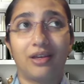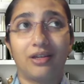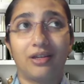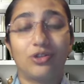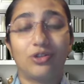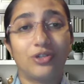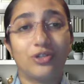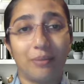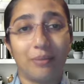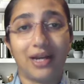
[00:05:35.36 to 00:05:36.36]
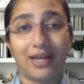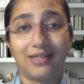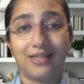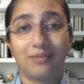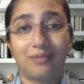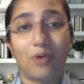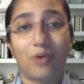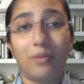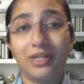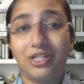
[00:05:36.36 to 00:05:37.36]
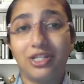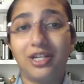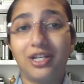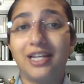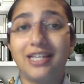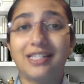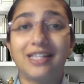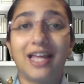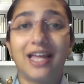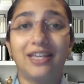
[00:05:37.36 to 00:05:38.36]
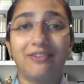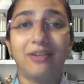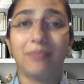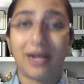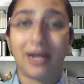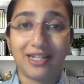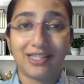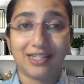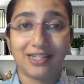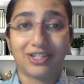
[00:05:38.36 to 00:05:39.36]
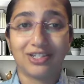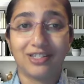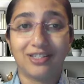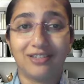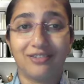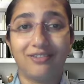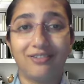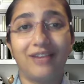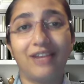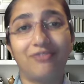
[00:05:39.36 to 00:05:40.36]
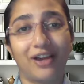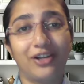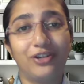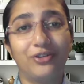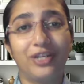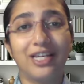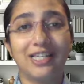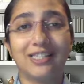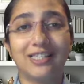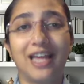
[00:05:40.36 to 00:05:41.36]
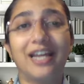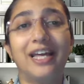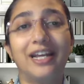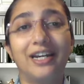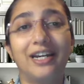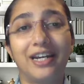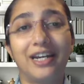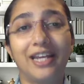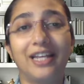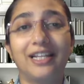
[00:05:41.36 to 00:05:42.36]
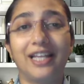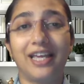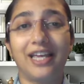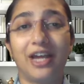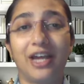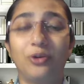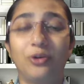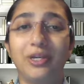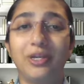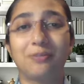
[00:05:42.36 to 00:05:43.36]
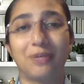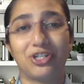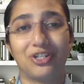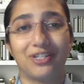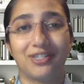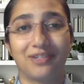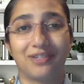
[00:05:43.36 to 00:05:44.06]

So to summarize, prompt engineering is like giving better instructions, while fine-tuning is like training the AI to be a specialist.